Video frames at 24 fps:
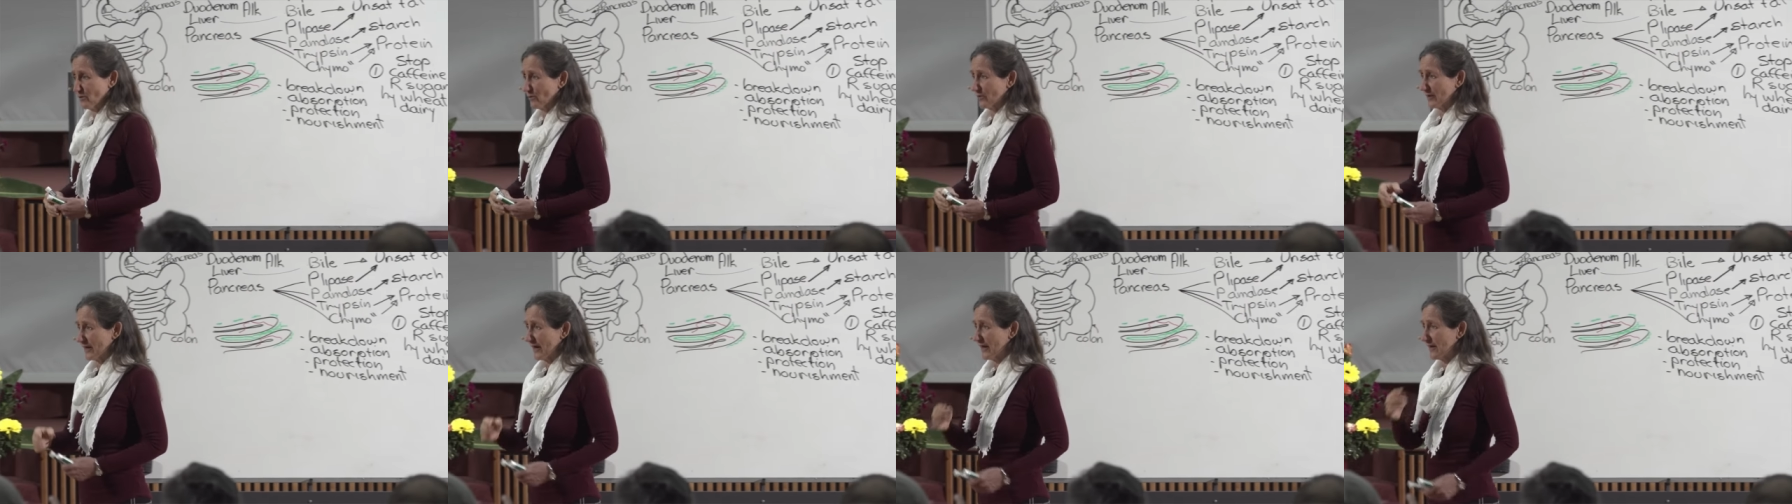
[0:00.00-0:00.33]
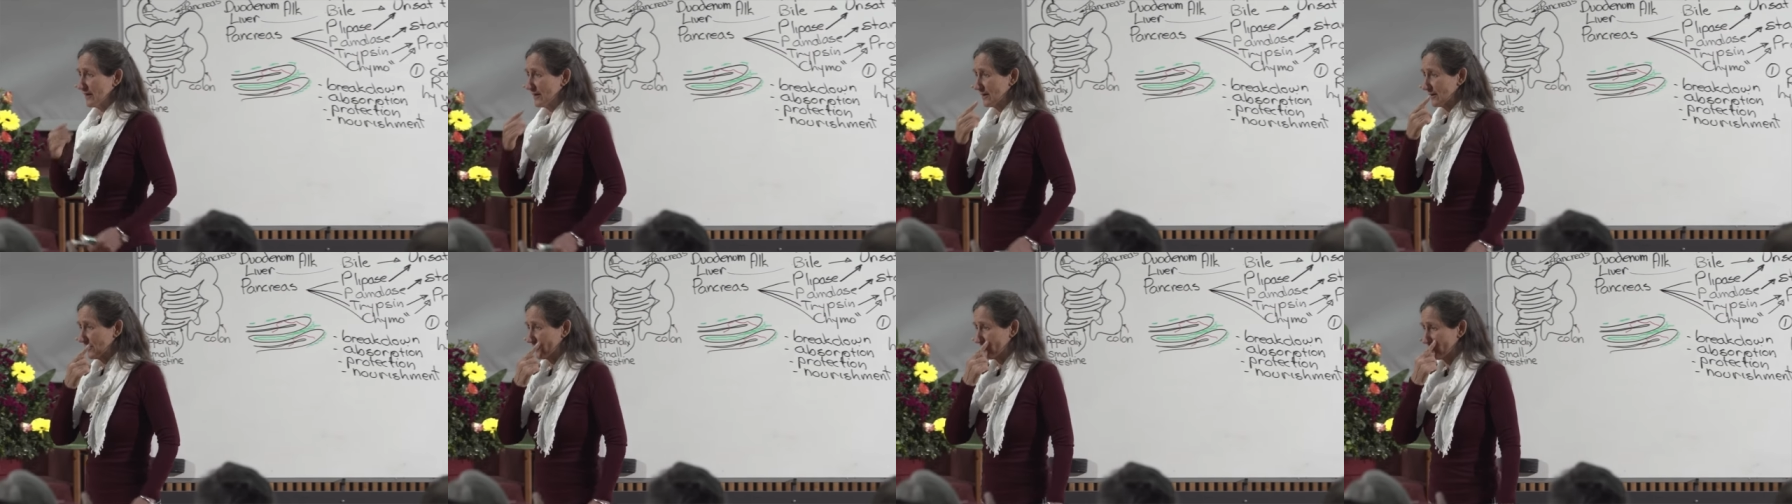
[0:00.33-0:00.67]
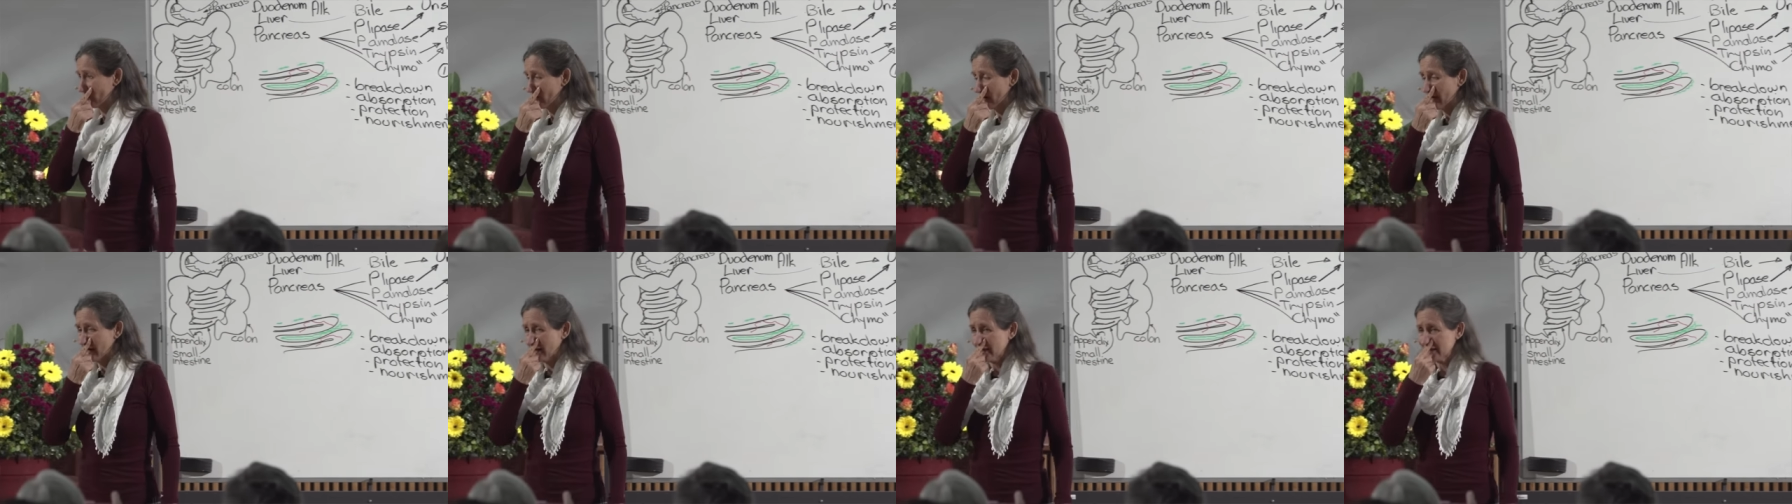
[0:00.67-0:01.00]
organic
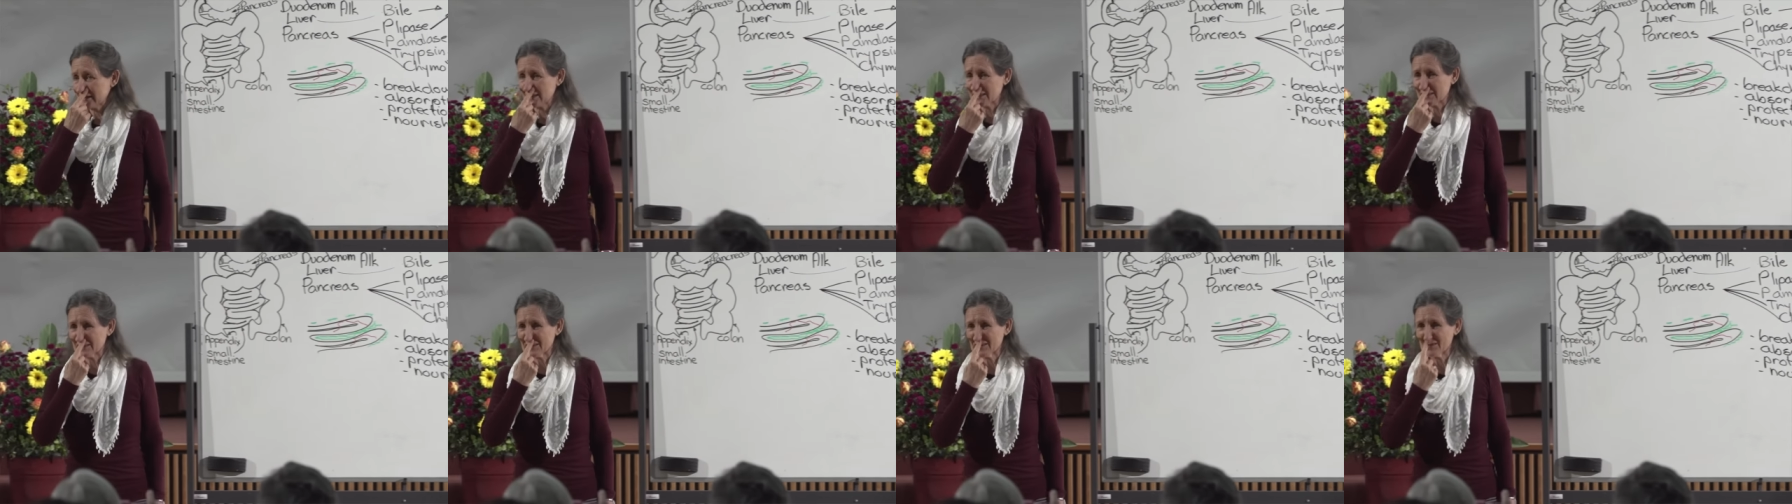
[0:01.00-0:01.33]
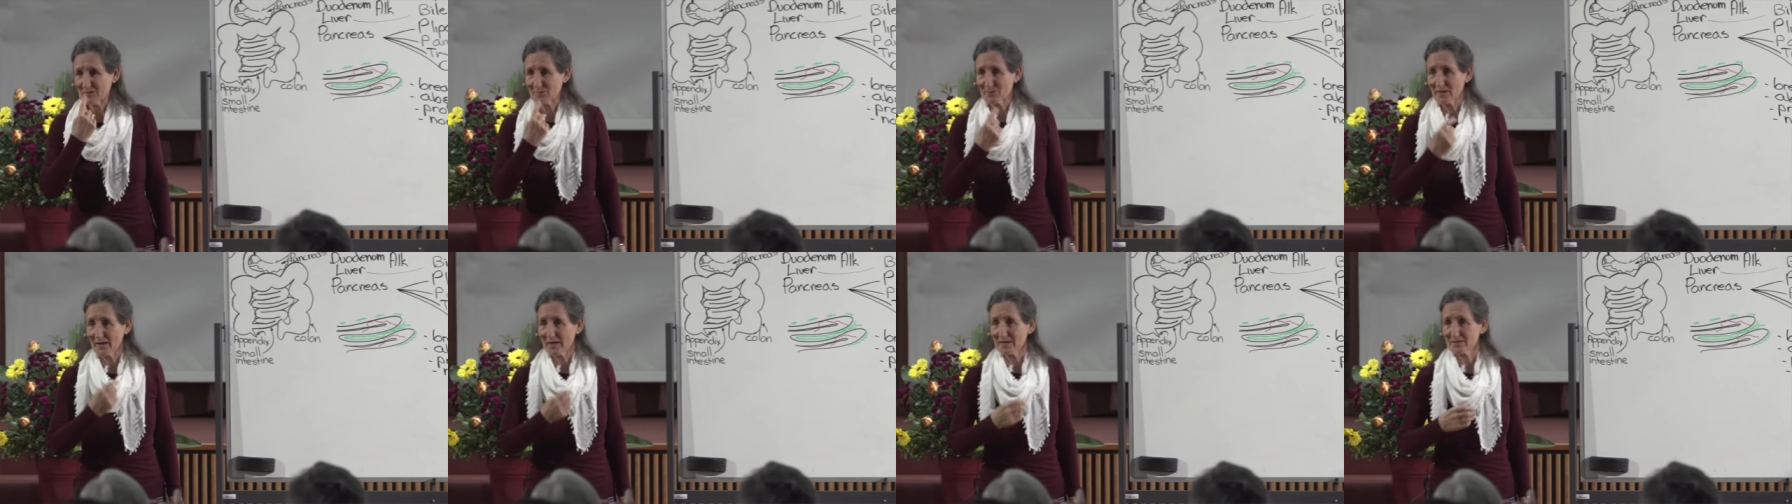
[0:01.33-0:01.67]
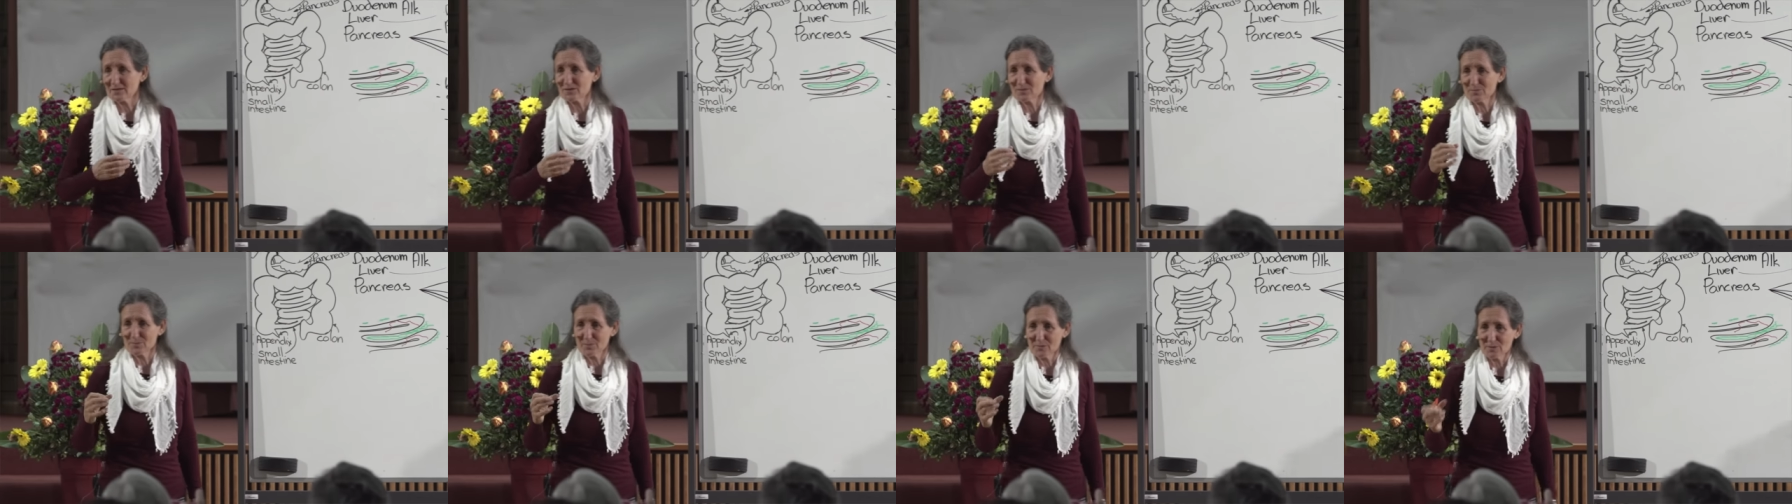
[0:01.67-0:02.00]
grass, who
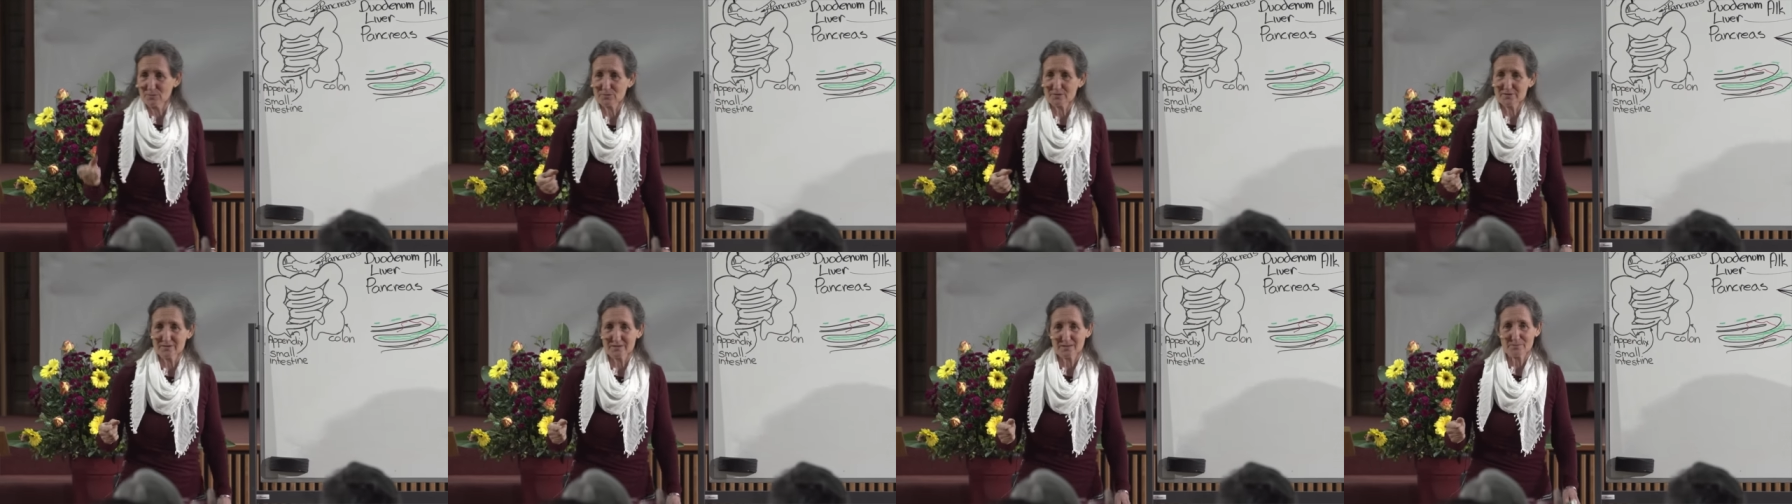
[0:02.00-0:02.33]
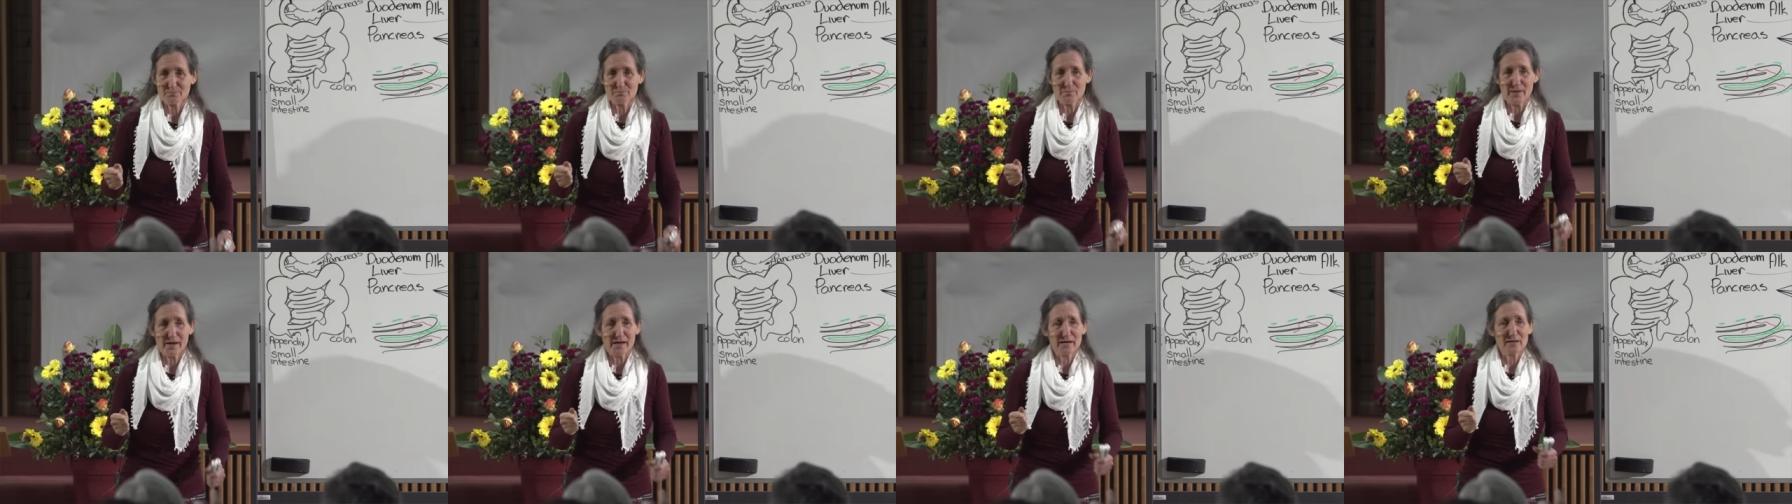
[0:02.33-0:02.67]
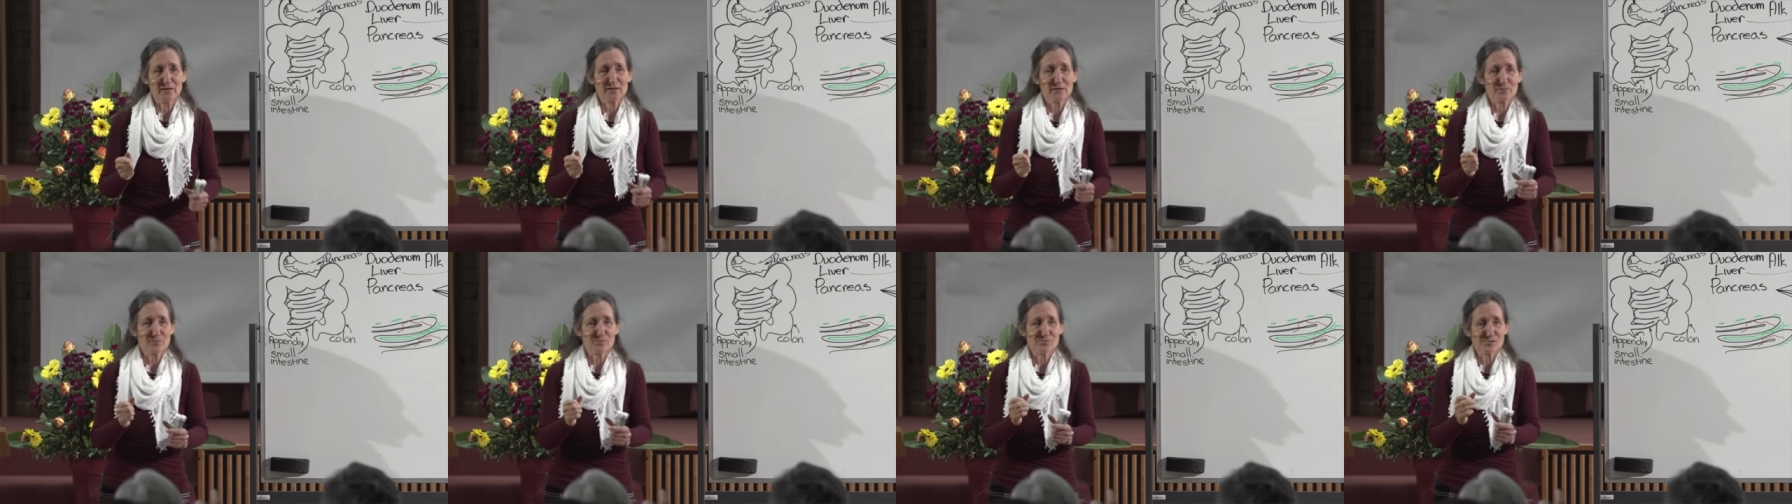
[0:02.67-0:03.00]
gets milked and
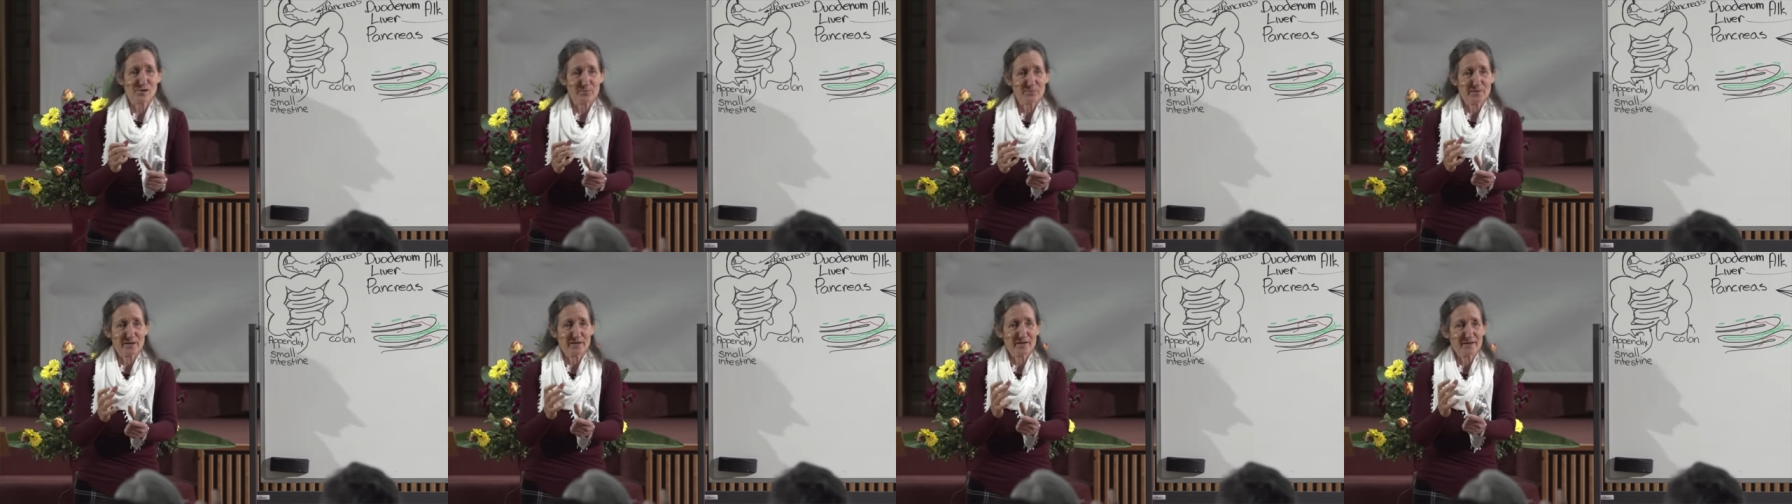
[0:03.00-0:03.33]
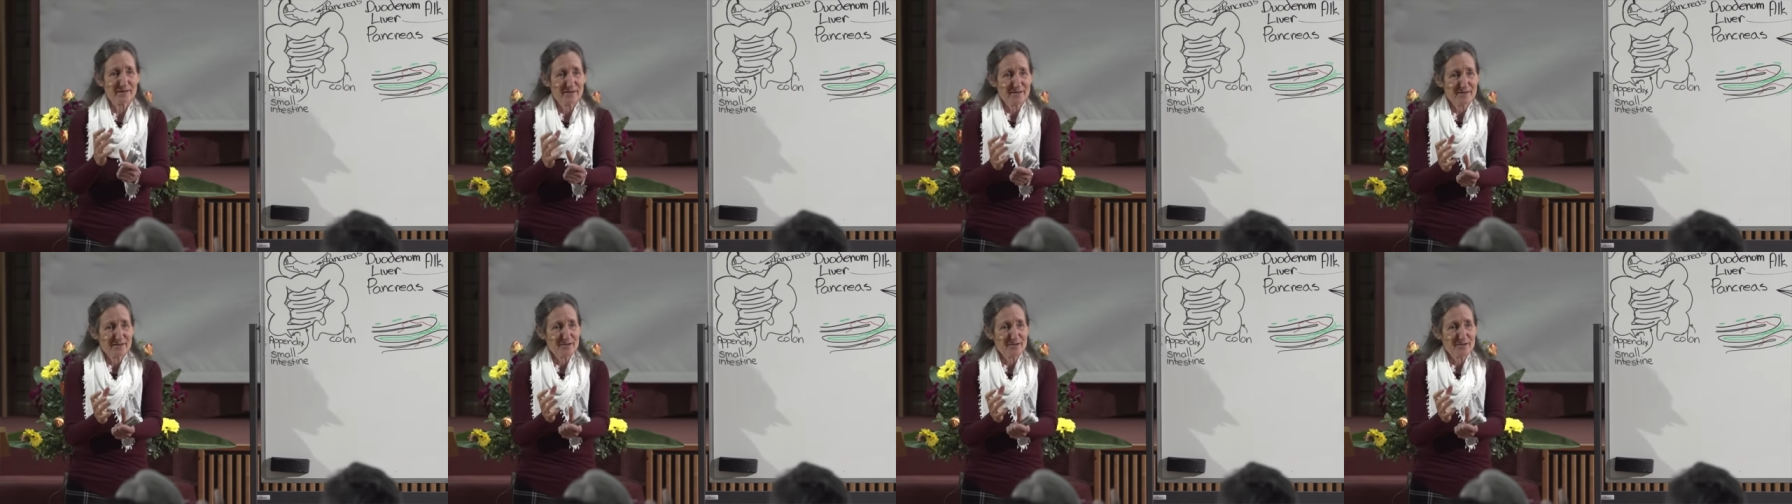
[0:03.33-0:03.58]
made a proper